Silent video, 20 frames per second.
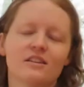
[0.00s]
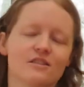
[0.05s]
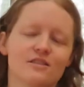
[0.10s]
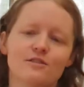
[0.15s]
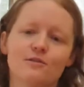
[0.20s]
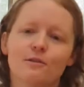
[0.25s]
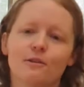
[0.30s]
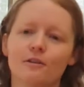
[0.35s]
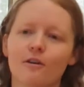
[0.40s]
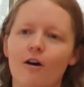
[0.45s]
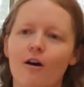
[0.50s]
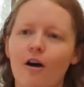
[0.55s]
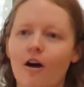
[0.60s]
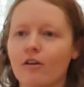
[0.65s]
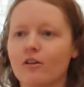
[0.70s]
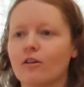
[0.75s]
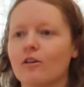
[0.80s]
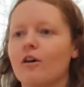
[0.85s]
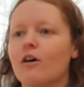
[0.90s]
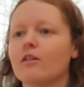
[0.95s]
because you can
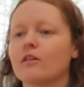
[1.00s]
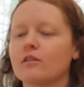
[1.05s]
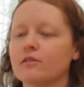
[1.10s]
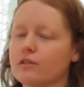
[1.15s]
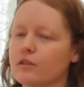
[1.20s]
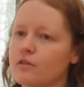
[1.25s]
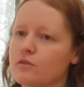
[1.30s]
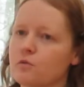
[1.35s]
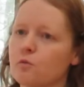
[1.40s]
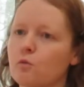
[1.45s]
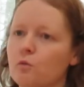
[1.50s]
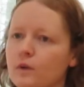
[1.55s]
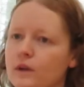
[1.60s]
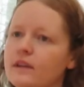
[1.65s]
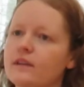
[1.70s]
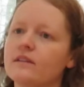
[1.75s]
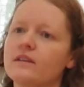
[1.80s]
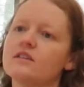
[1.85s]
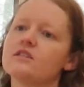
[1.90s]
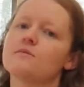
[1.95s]
honor all of those
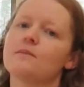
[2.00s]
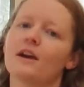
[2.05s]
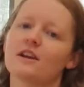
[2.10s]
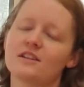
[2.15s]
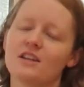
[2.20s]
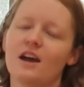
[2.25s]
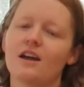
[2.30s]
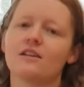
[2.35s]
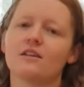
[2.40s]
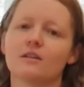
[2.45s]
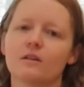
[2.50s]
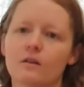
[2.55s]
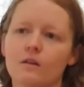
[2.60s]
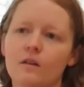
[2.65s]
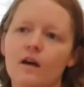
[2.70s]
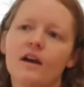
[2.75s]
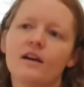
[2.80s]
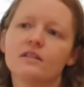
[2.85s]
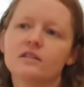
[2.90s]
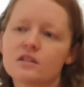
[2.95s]
really spectacular
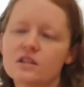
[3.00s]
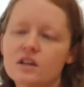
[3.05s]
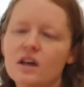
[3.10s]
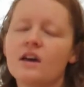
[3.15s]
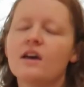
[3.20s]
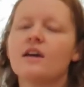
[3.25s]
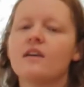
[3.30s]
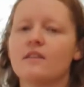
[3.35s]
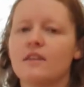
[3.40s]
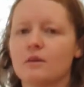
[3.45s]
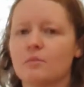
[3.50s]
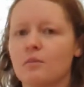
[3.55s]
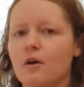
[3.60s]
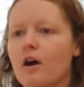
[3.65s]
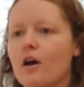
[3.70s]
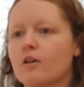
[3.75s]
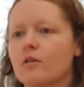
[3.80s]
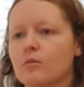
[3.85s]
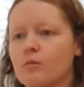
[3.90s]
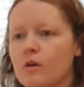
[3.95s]
lines that
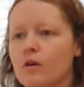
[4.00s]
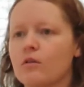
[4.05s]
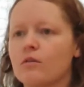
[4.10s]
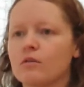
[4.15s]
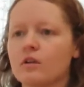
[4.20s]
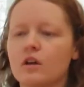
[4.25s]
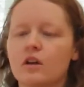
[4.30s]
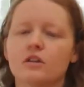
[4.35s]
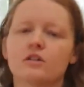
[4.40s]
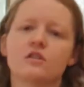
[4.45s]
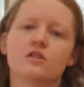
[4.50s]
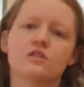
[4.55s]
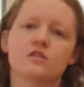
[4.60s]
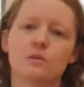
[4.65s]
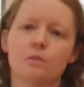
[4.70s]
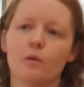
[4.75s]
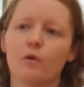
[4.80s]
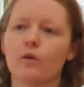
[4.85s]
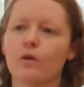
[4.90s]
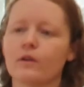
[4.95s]
Bach wrote to
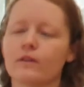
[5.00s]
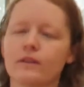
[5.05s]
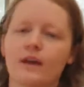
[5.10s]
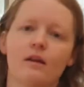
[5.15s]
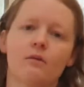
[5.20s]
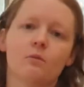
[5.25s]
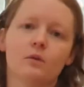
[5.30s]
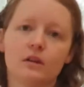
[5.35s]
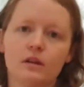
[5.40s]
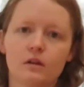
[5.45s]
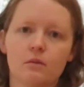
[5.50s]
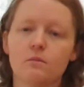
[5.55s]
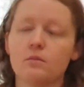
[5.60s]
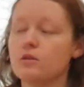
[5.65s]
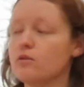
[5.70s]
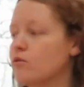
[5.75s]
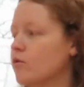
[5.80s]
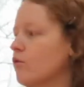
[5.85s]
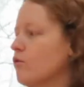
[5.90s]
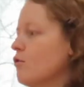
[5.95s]
support that really
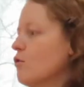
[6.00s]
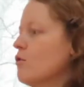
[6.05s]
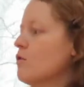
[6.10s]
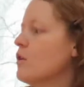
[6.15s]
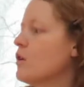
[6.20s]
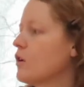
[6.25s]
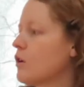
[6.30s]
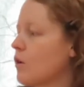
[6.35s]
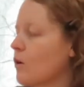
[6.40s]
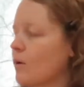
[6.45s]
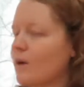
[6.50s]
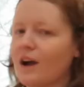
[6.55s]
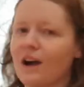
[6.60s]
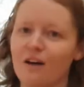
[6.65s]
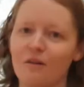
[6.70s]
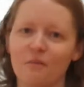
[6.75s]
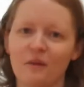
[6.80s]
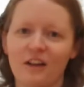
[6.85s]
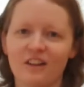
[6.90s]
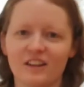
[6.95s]
beautiful
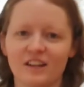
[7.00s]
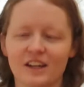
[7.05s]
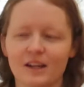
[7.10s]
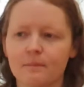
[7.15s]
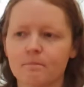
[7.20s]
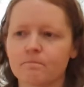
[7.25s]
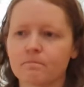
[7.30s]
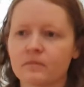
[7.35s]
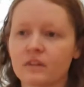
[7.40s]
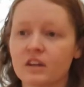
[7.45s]
chorale melody.